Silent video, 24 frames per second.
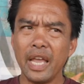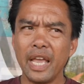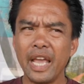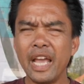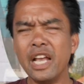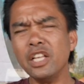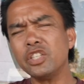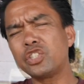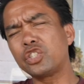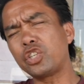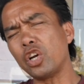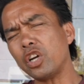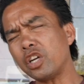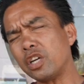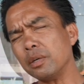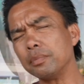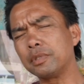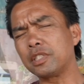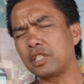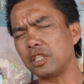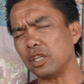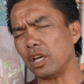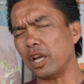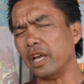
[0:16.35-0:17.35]
In, circum
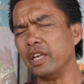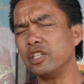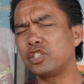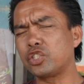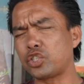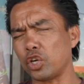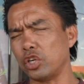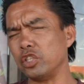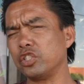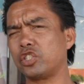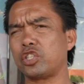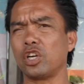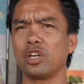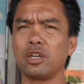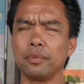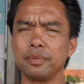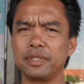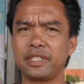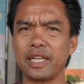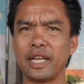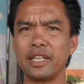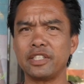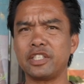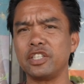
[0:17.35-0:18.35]
in certain
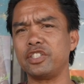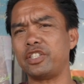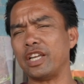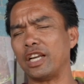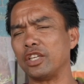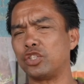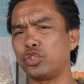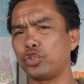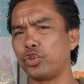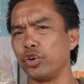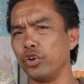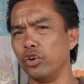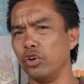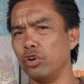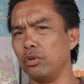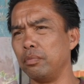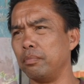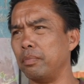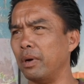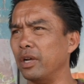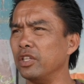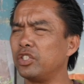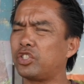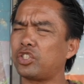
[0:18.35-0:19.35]
circumstances, that's true,
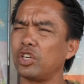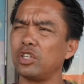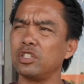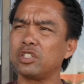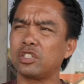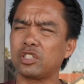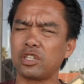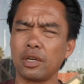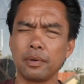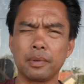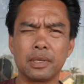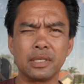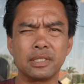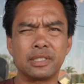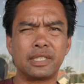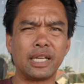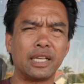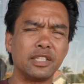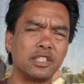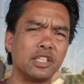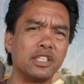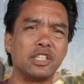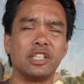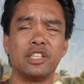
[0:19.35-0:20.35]
but in certain
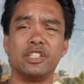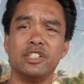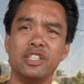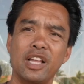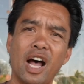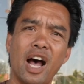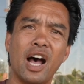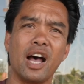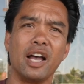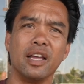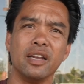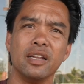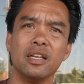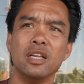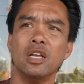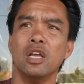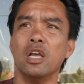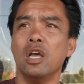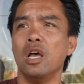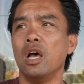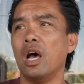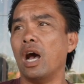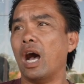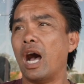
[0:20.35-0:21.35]
circumstances, it's not.
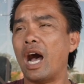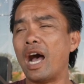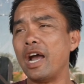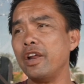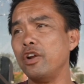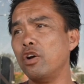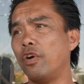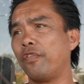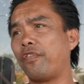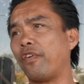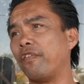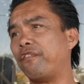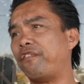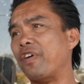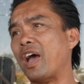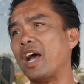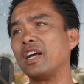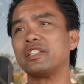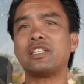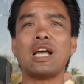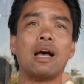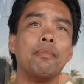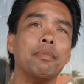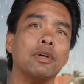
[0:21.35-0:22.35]
I know for a
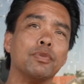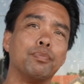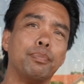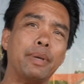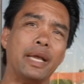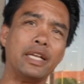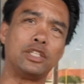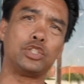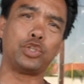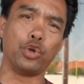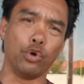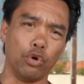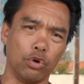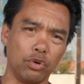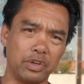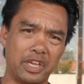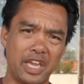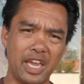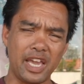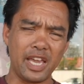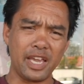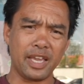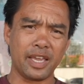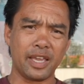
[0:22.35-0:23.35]
fact I'm a big tool
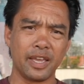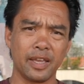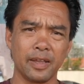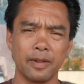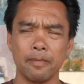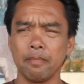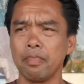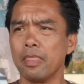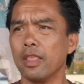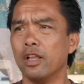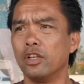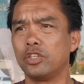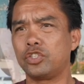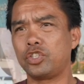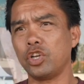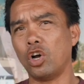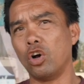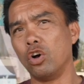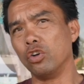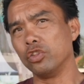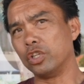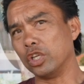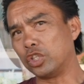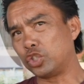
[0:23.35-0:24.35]
geek,
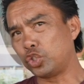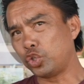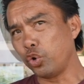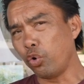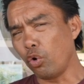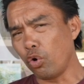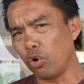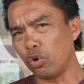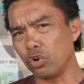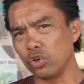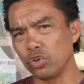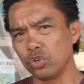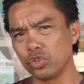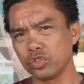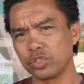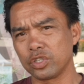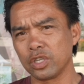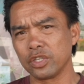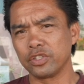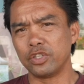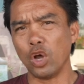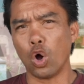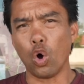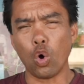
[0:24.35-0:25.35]
so the tools,
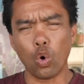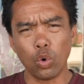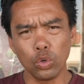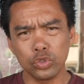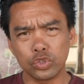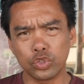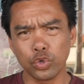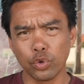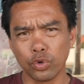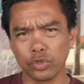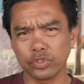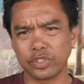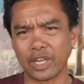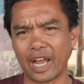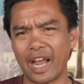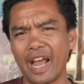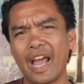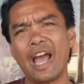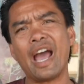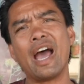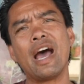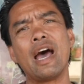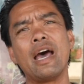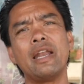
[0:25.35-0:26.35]
the old tools that I
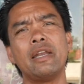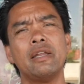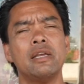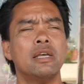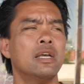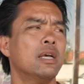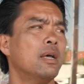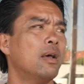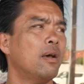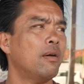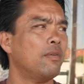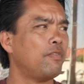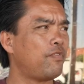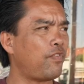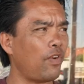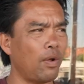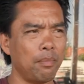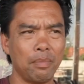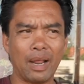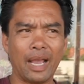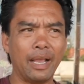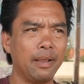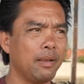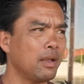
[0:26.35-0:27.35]
had
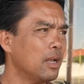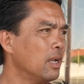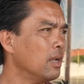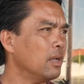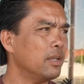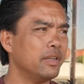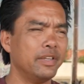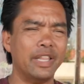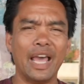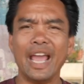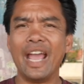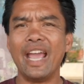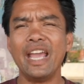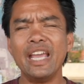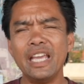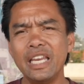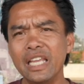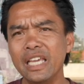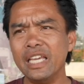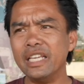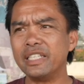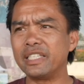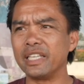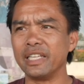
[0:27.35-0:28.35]
from like the
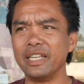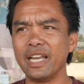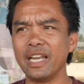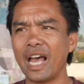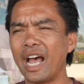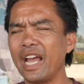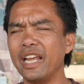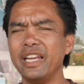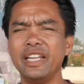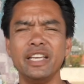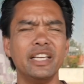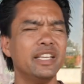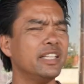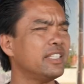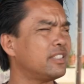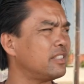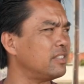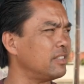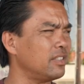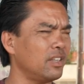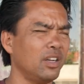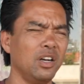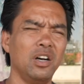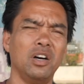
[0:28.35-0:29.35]
eighties, the nineties,
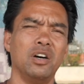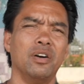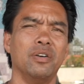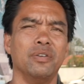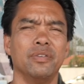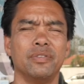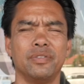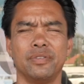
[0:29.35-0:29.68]
oh,